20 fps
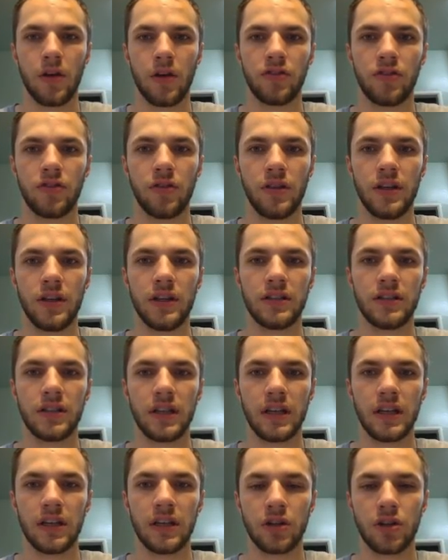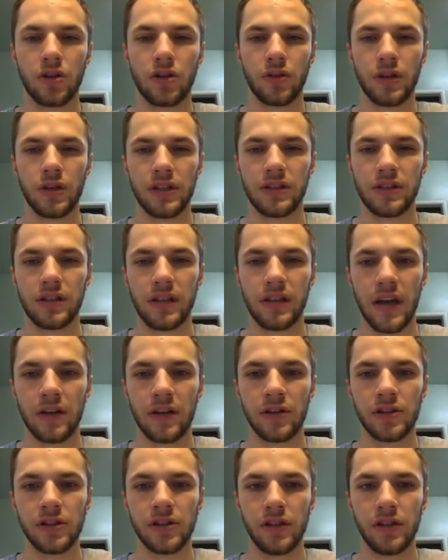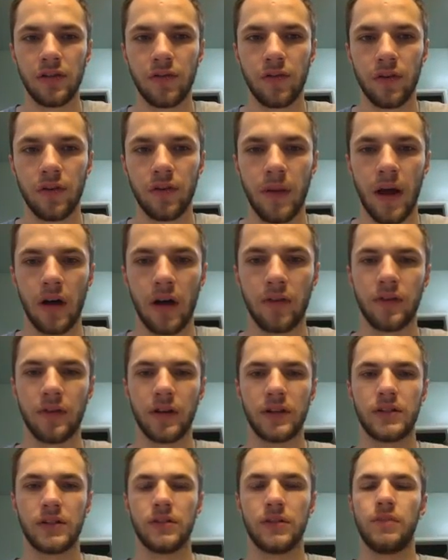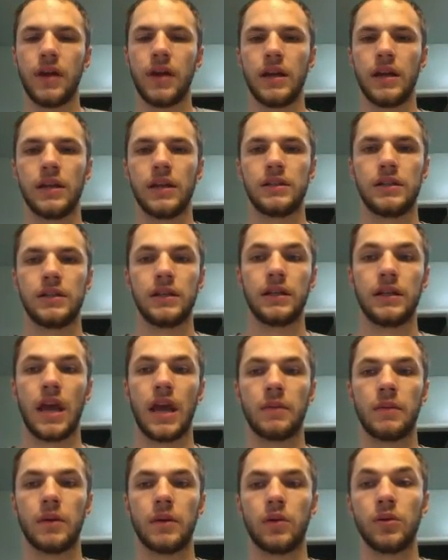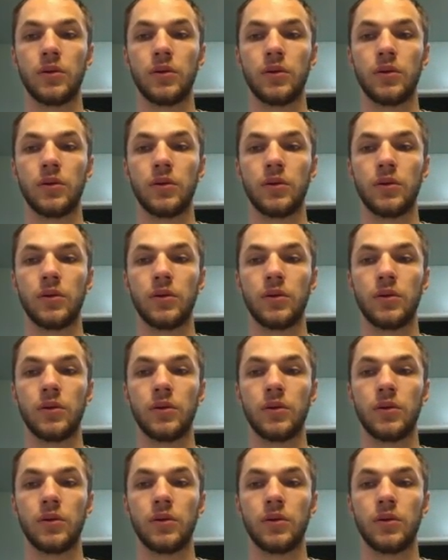So these increase in energy from alpha to beta to gamma,